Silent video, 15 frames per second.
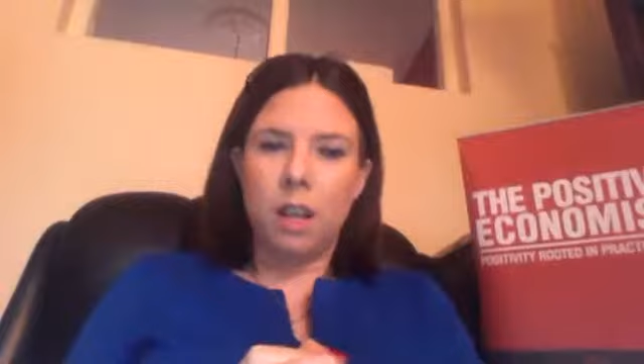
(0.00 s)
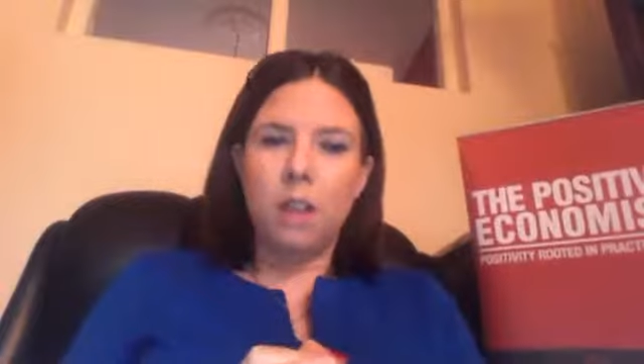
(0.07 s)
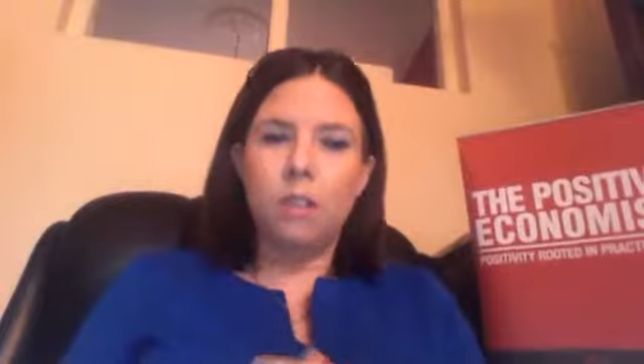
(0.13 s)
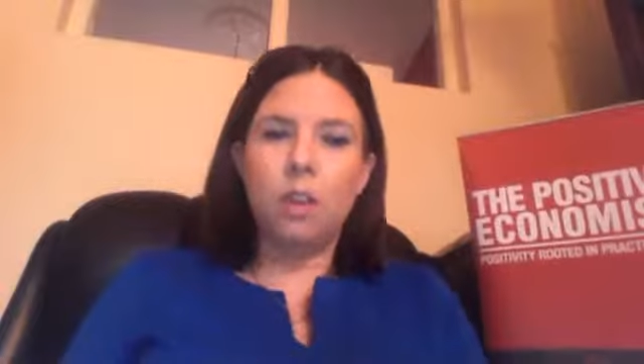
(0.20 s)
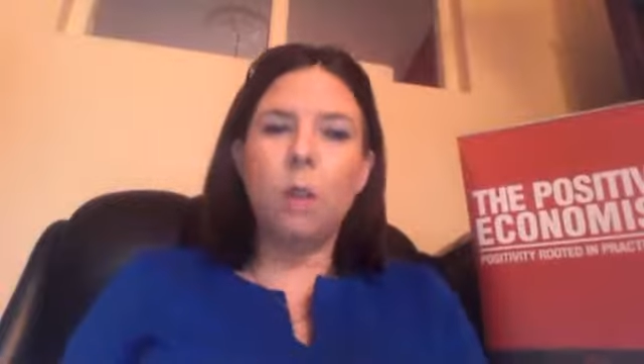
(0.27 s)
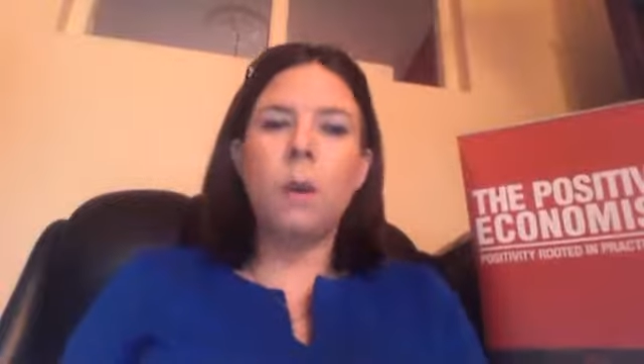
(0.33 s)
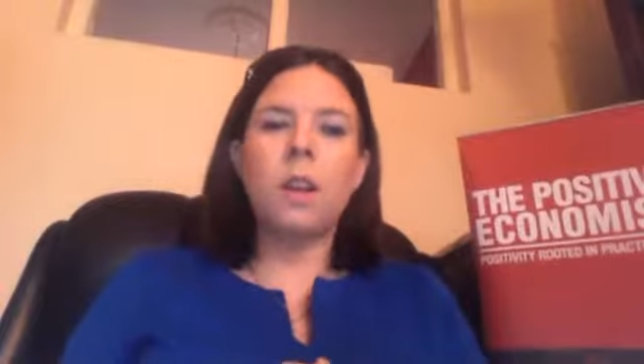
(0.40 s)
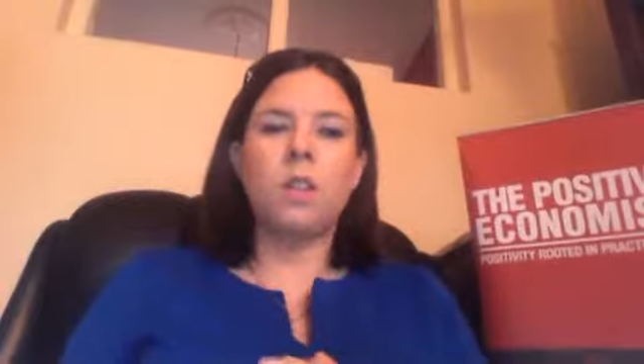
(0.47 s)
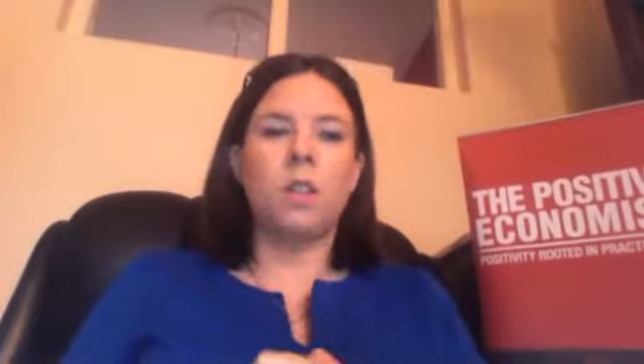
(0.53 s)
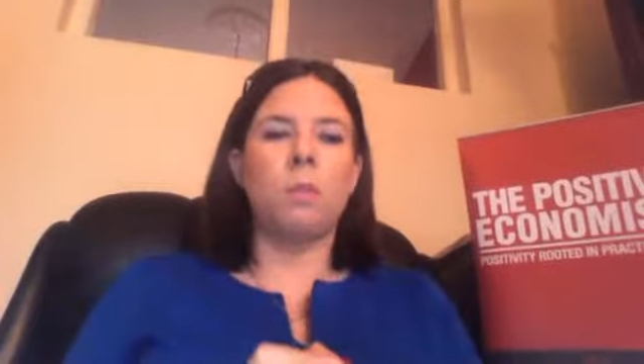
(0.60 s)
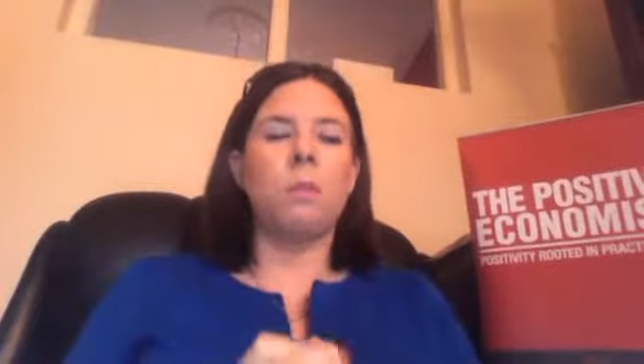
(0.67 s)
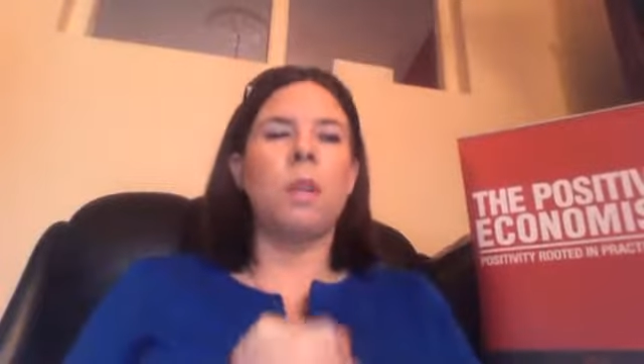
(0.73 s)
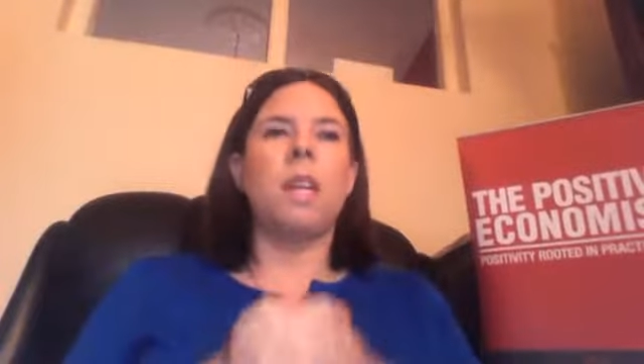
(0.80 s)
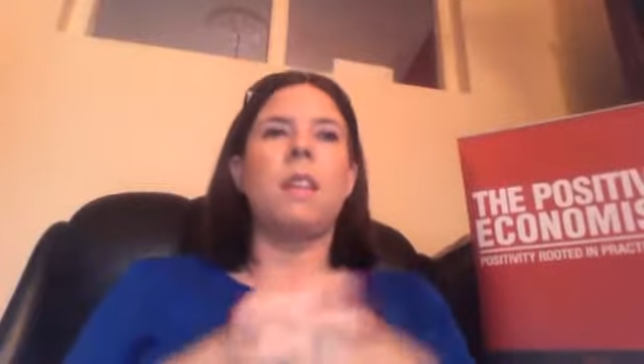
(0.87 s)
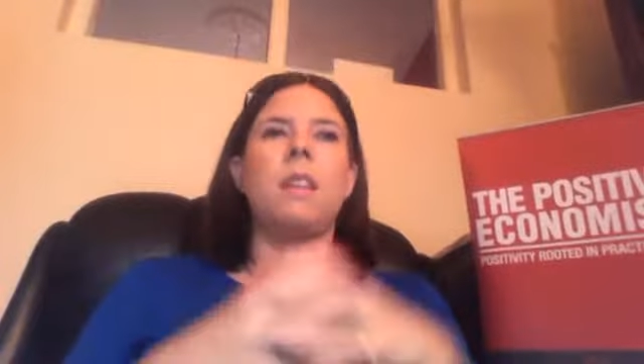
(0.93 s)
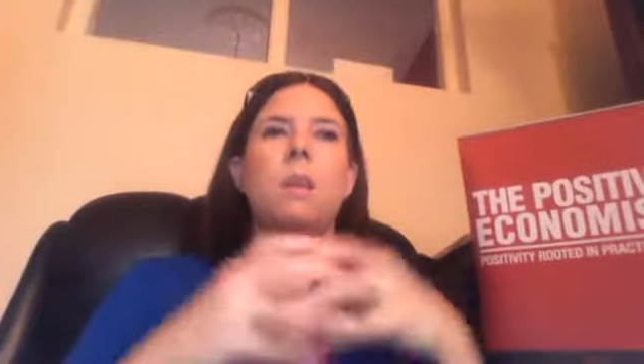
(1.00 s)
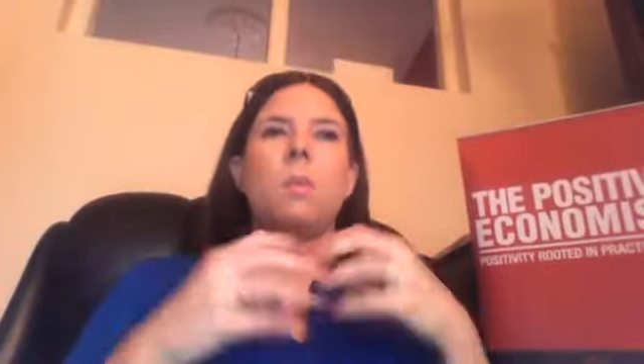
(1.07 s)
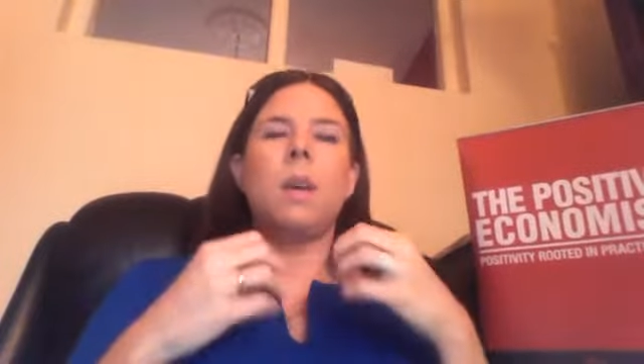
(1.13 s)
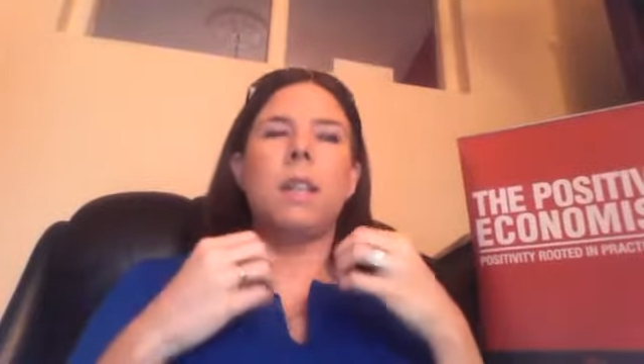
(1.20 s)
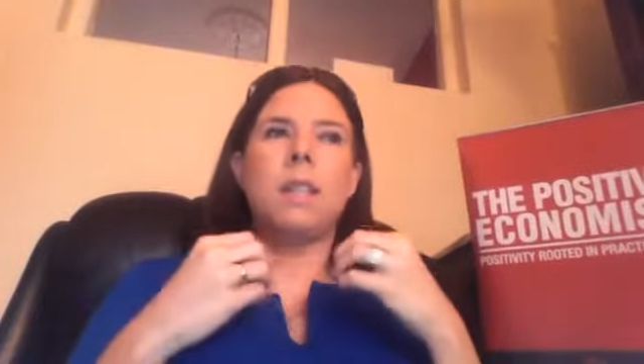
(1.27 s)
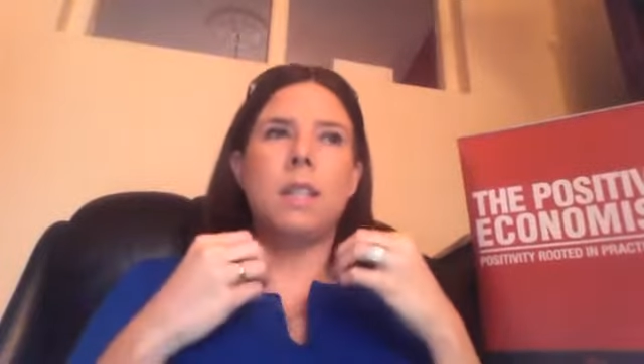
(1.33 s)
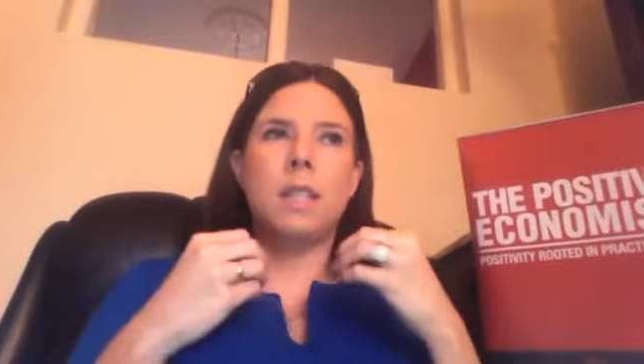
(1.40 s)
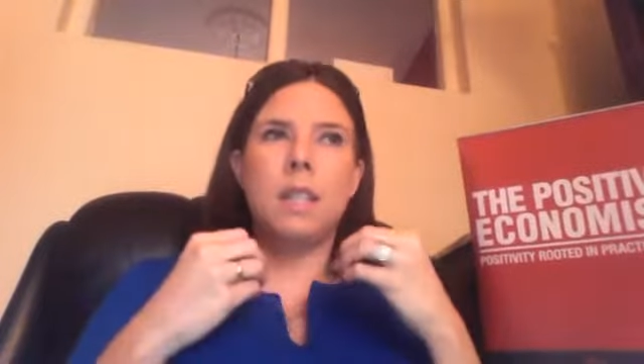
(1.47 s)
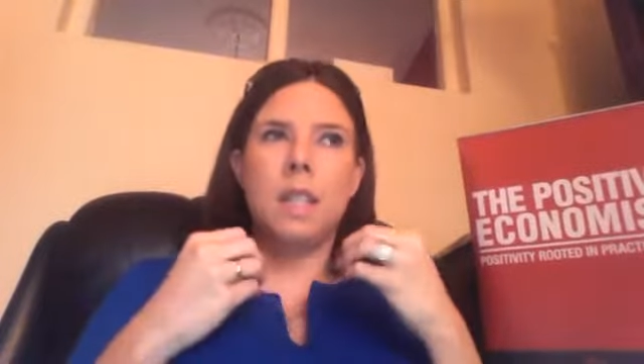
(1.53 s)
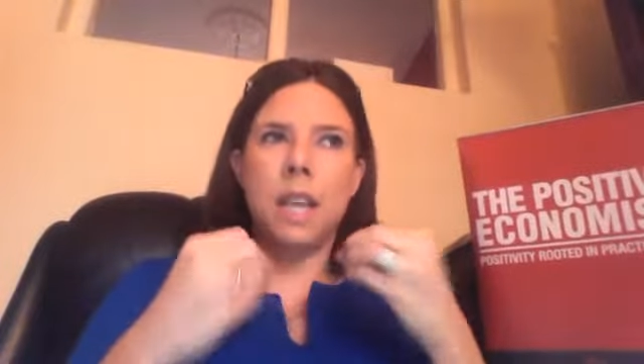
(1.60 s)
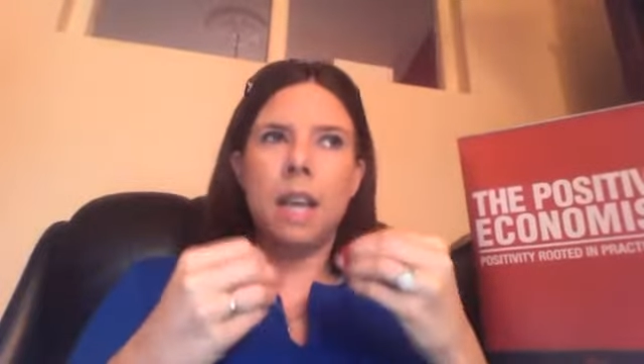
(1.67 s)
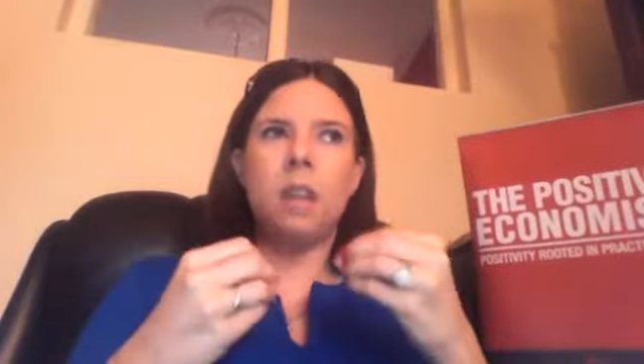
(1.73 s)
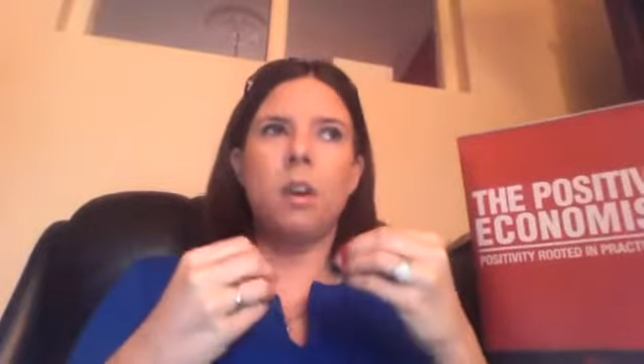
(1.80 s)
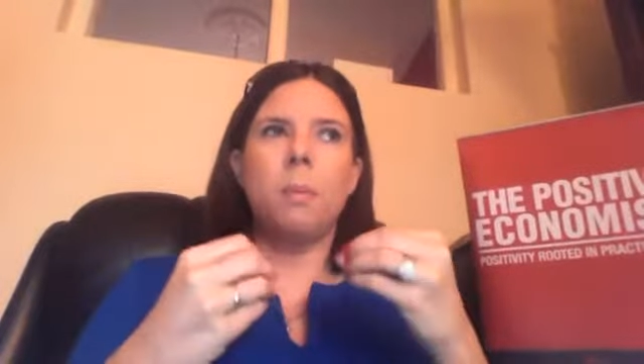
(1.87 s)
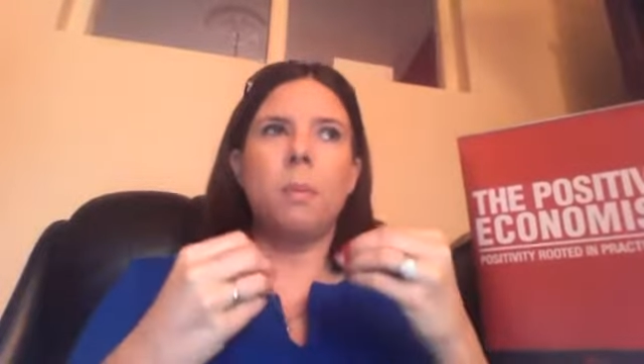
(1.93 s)
if you are somebody that wants to
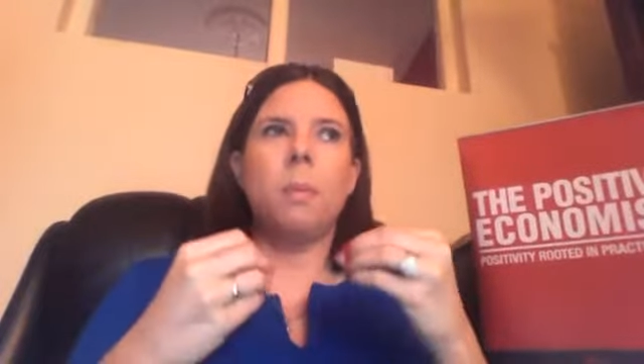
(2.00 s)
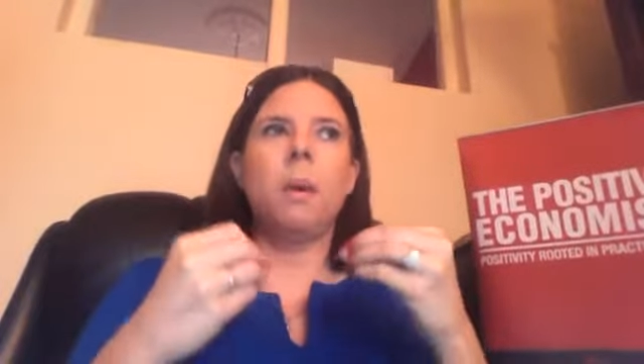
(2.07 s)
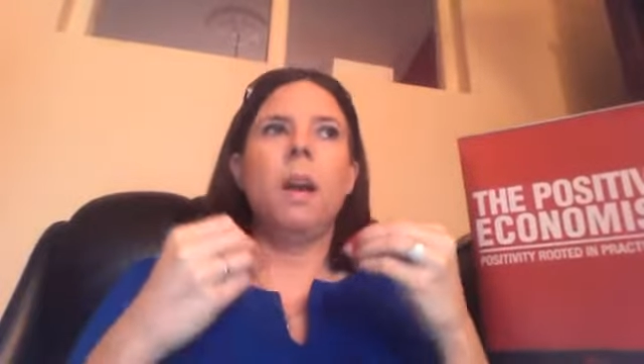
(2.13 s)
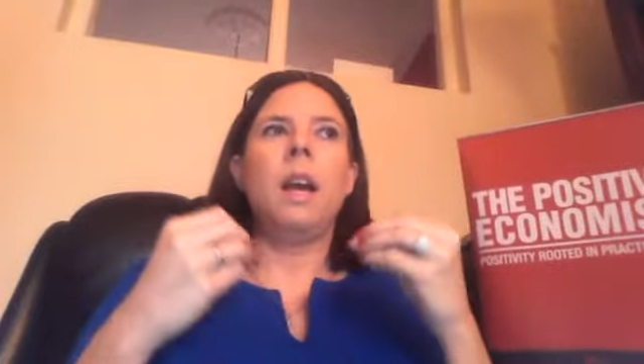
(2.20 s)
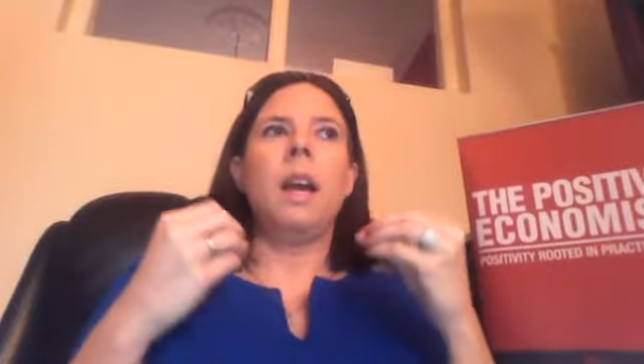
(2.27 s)
take up